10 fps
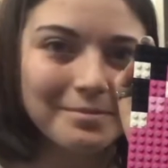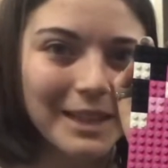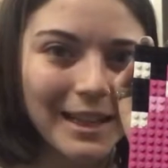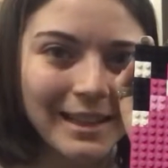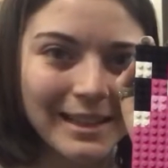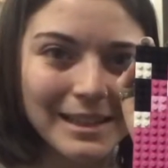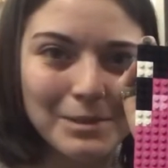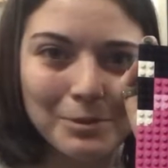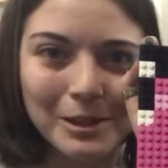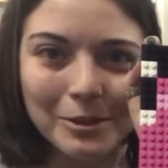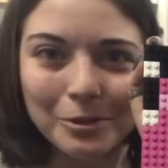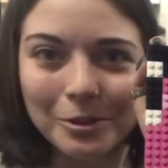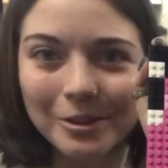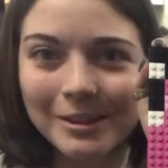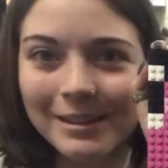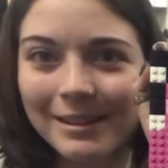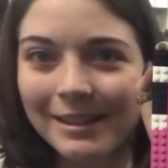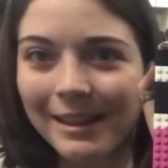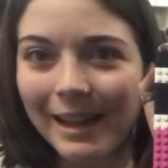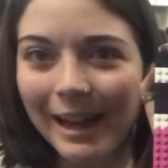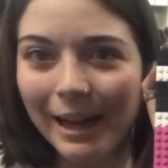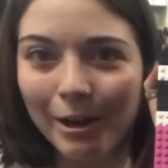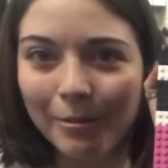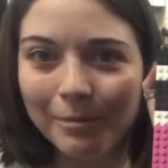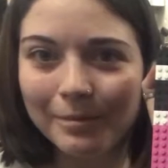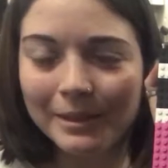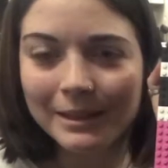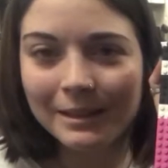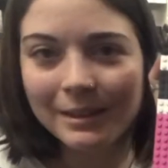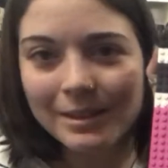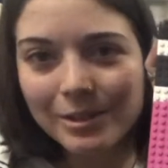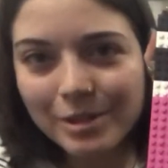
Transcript: I think it's pretty cool. So